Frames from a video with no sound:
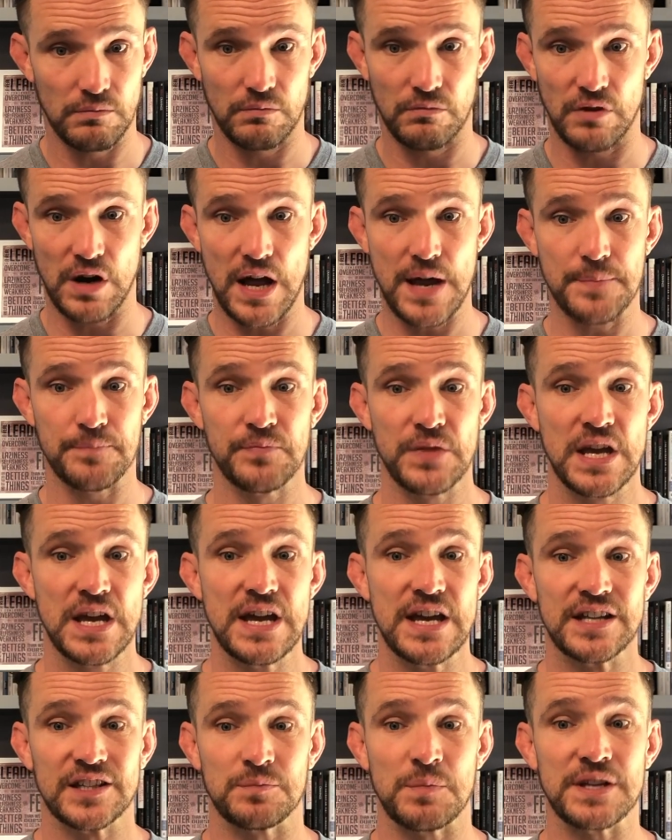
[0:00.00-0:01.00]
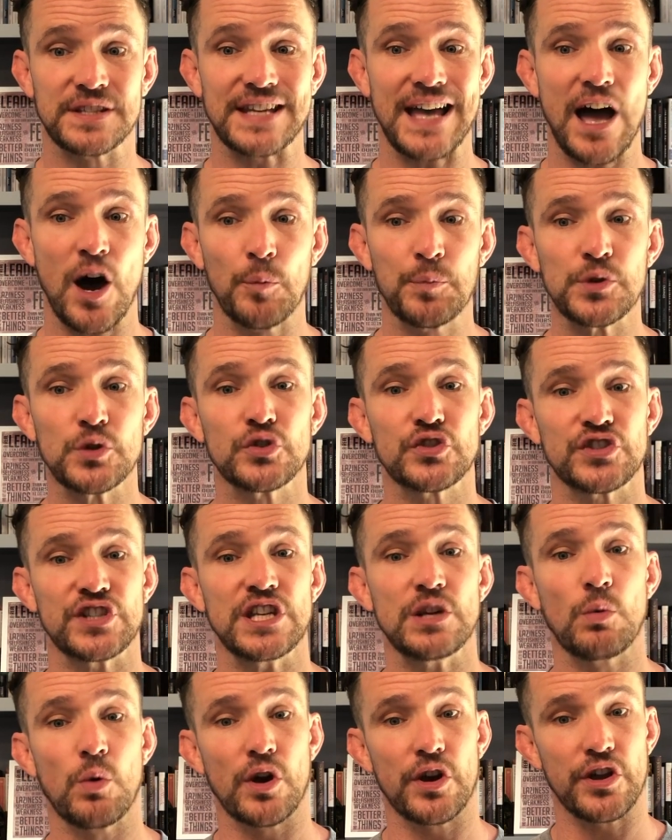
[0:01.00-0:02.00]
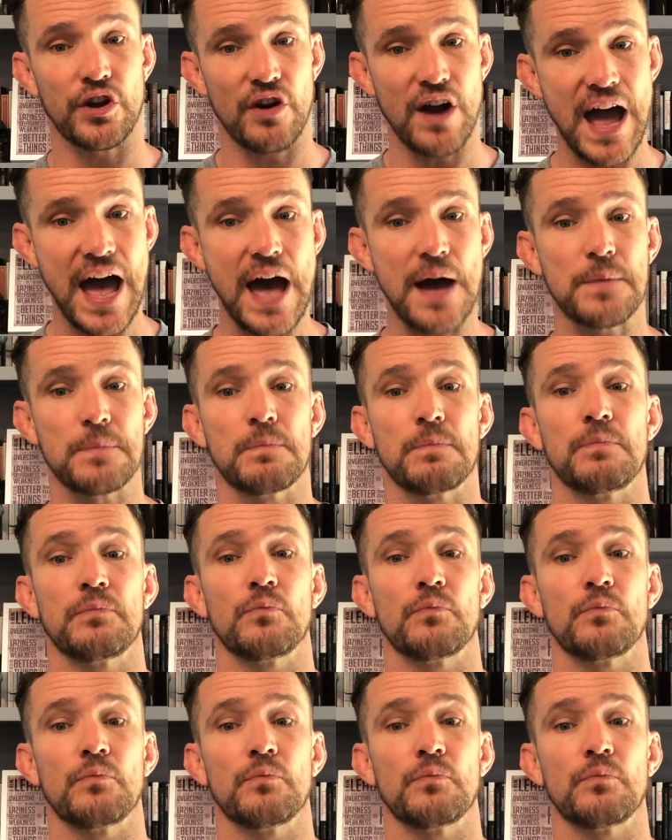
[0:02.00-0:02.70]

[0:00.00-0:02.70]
right? It's meant to help you see where you're at,